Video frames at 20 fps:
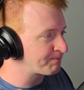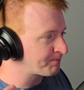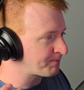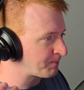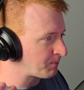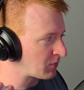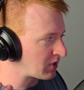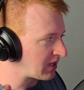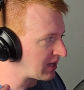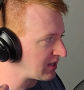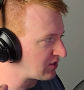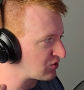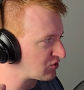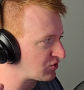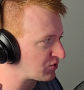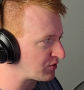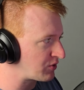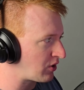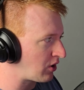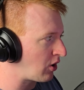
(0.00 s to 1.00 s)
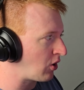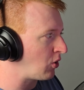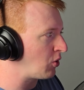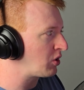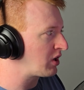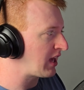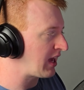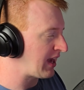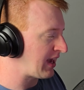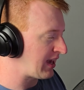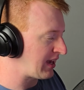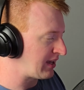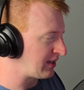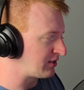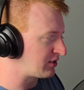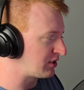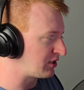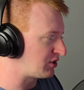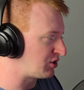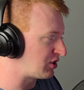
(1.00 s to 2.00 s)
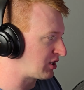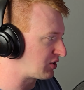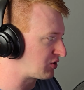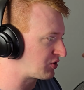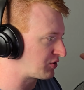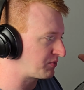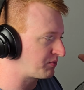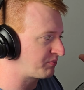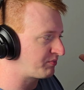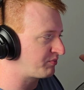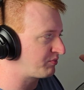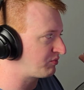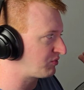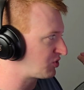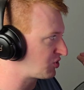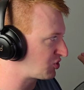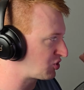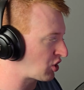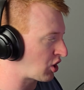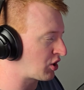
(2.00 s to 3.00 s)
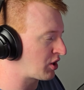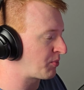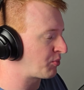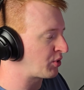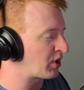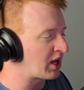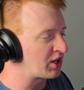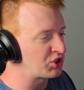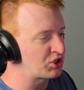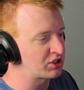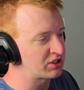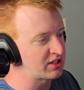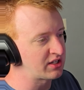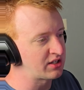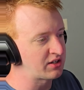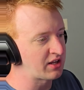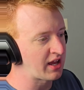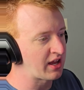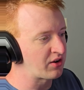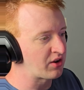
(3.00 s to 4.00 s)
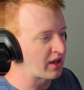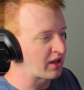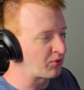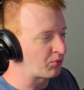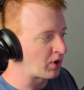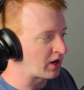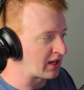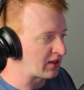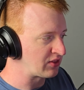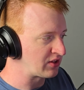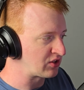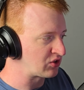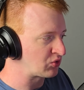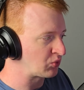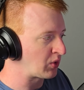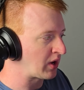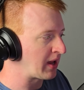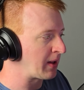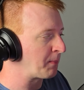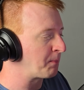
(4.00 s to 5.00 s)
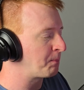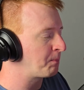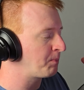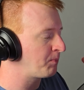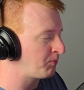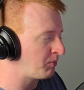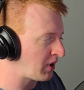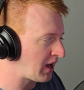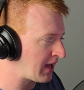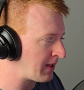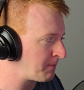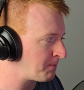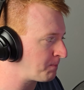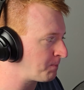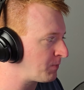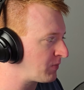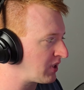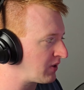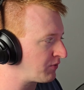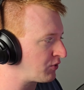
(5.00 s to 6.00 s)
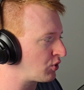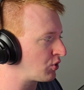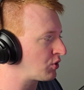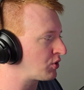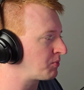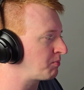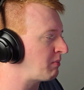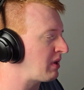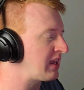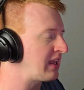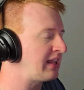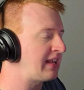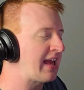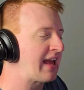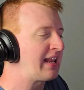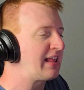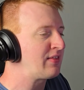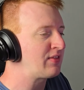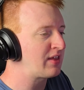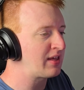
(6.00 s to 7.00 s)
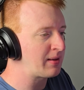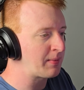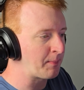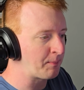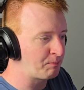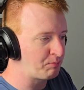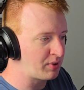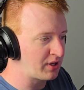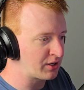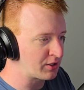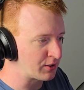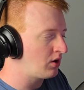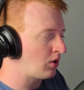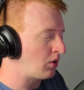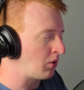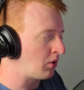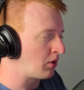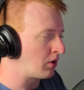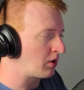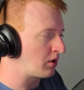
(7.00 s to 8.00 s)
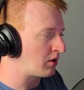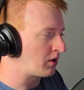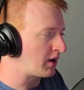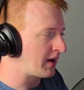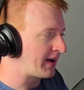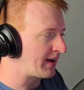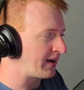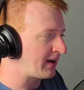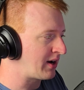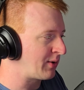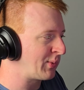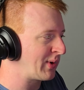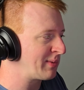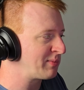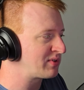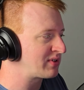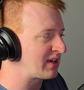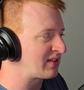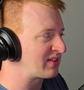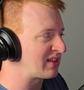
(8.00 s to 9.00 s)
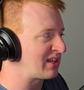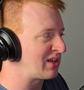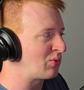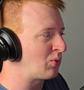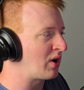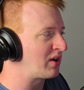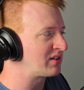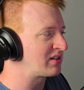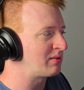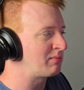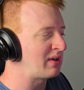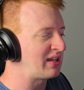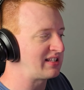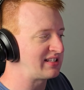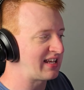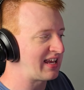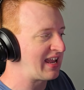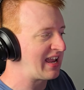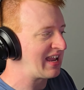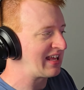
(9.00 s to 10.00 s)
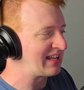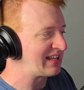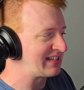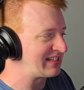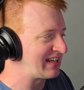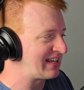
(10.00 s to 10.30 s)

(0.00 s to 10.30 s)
it's okay to just start a project and run it this way. But if you're making anything bigger or a website that you want to maintain and take